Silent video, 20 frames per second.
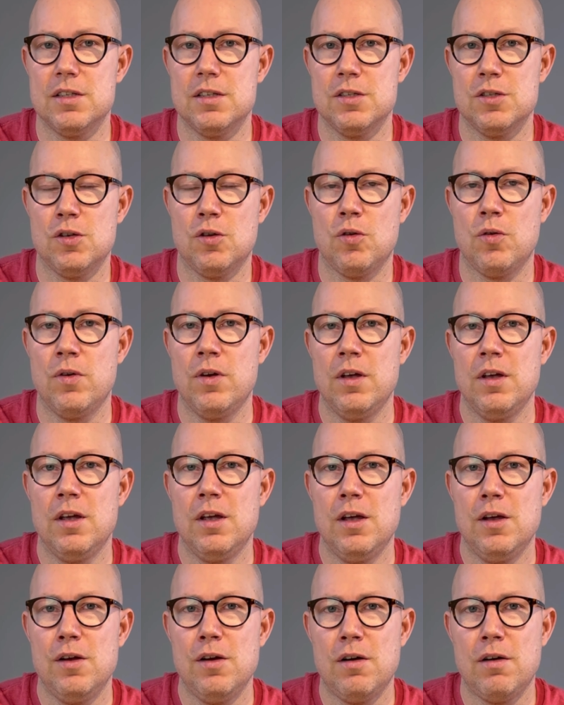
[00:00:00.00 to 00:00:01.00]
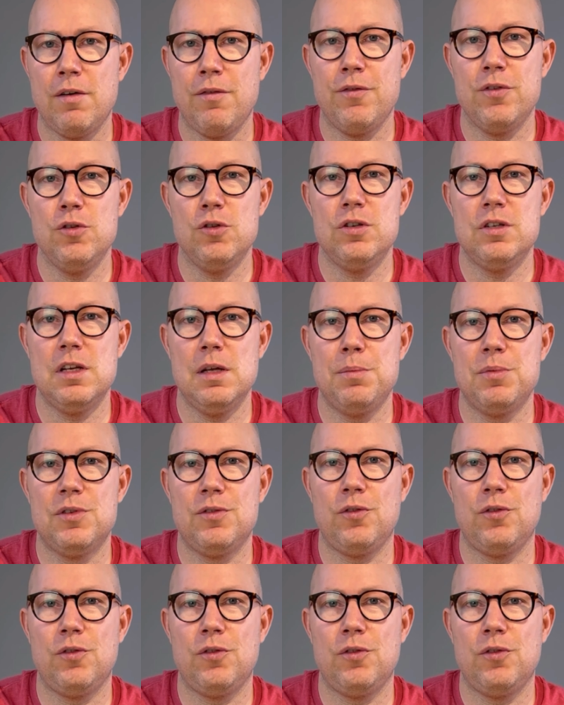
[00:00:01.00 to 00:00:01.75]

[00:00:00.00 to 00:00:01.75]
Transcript: So here are a few tips